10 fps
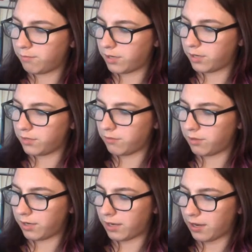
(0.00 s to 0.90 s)
I don't
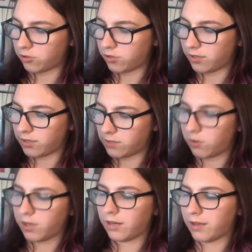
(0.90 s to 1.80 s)
think actually that's
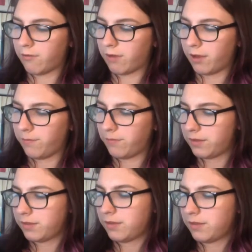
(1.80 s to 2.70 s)
working that well.
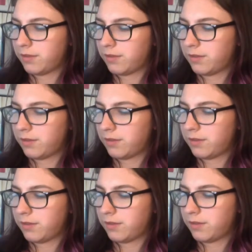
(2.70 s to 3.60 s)
I
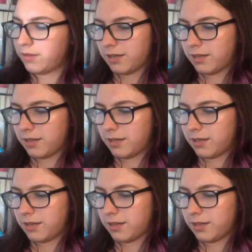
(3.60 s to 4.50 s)
don't like it.
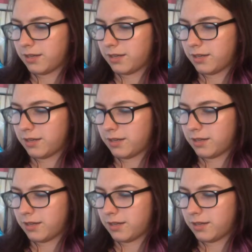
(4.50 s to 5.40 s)
Like, I
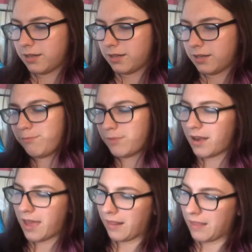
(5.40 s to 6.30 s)
like it, but
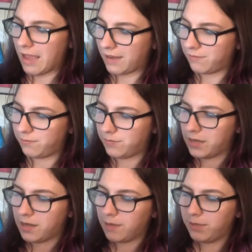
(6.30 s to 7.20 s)
not a lot.
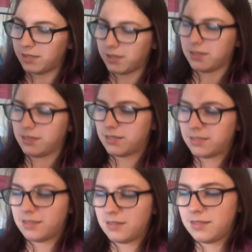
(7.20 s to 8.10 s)

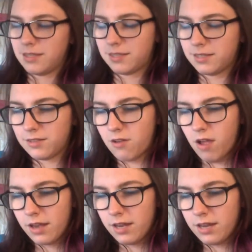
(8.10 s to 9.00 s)
Because this is
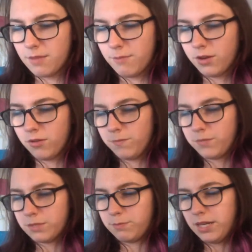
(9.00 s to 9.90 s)
not in the middle.
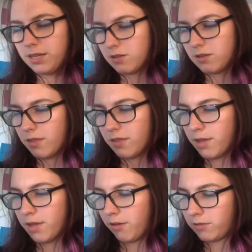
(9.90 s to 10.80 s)
This bead is not in the
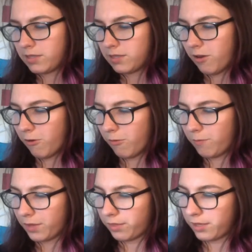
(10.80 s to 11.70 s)
middle. So,
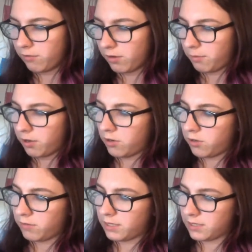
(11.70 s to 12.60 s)
I think what I'm going to do
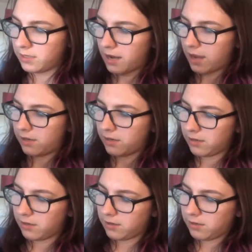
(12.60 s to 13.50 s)
instead...
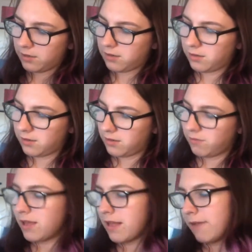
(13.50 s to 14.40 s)

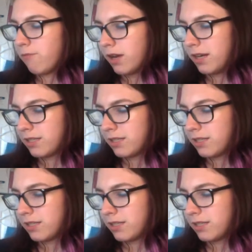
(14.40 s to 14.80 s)
Well, I want it